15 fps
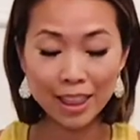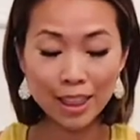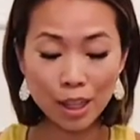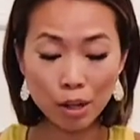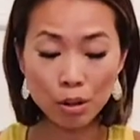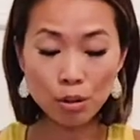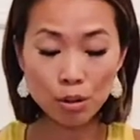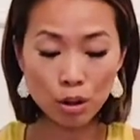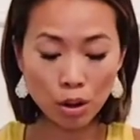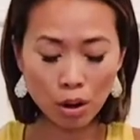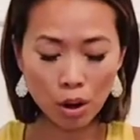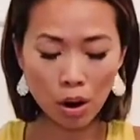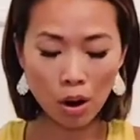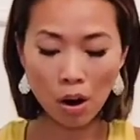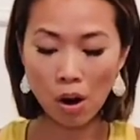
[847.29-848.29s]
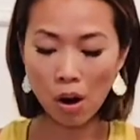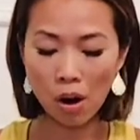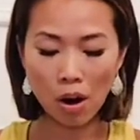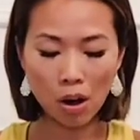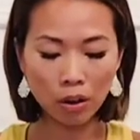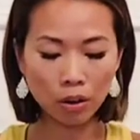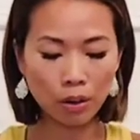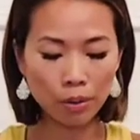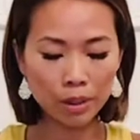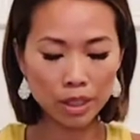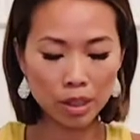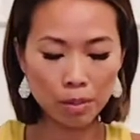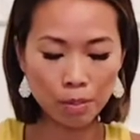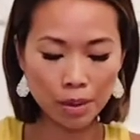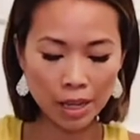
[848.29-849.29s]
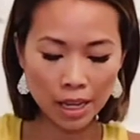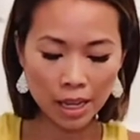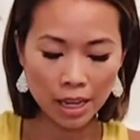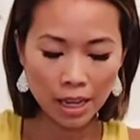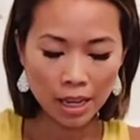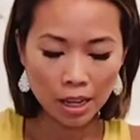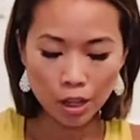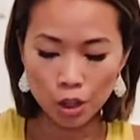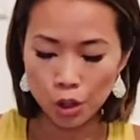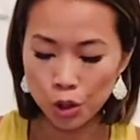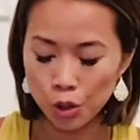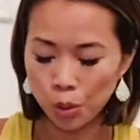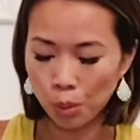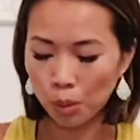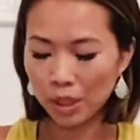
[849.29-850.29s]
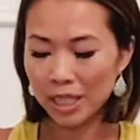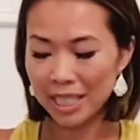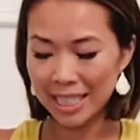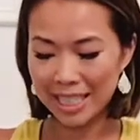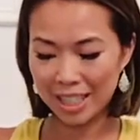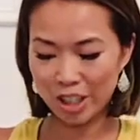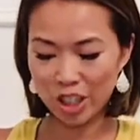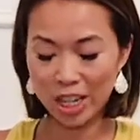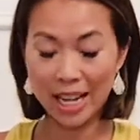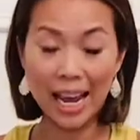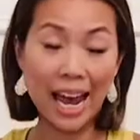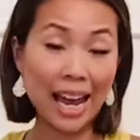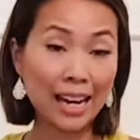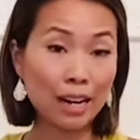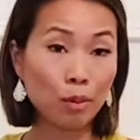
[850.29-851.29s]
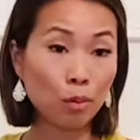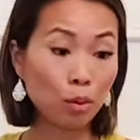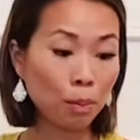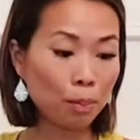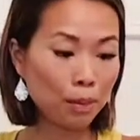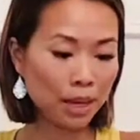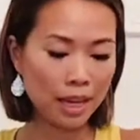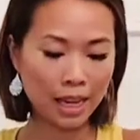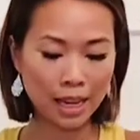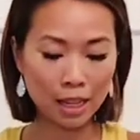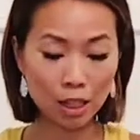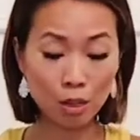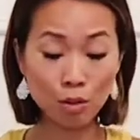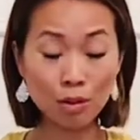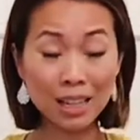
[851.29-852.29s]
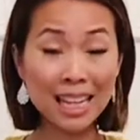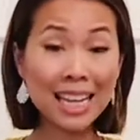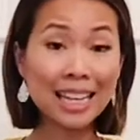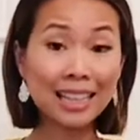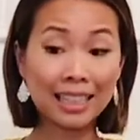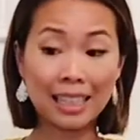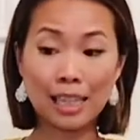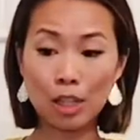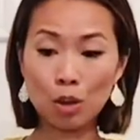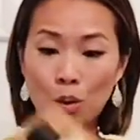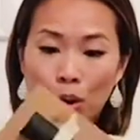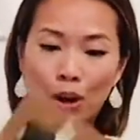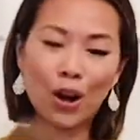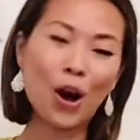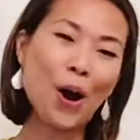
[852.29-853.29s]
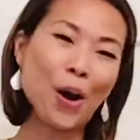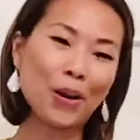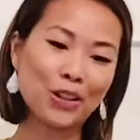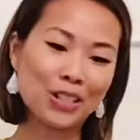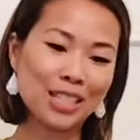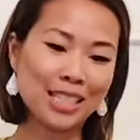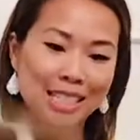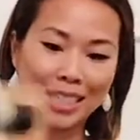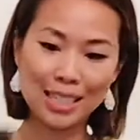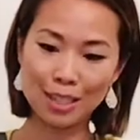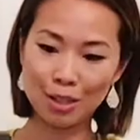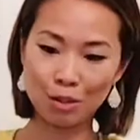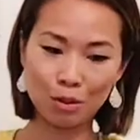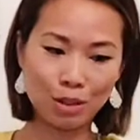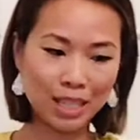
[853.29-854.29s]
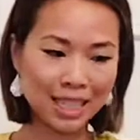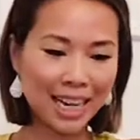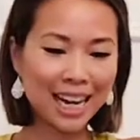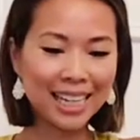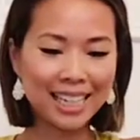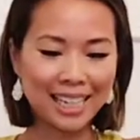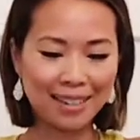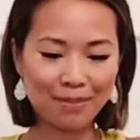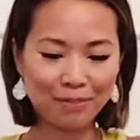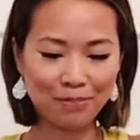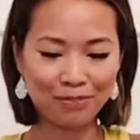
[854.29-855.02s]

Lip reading: those are all going to be your decision, and it will be uniquely your car since you designed it.